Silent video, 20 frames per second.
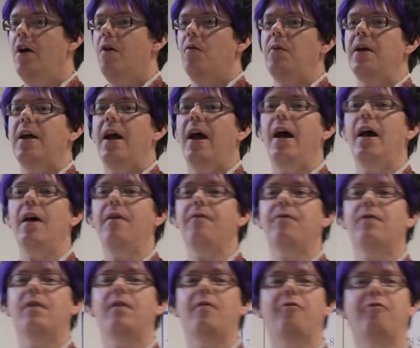We
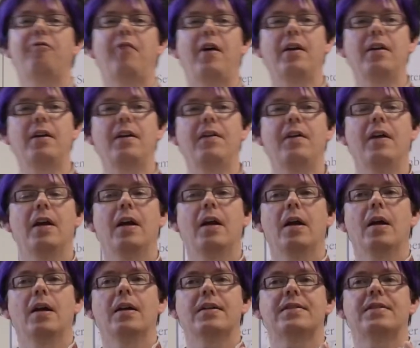have the funny
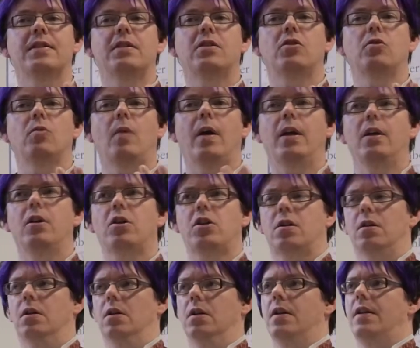
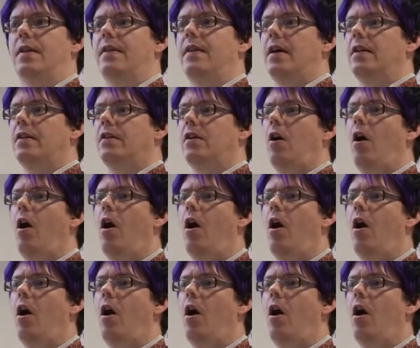situation that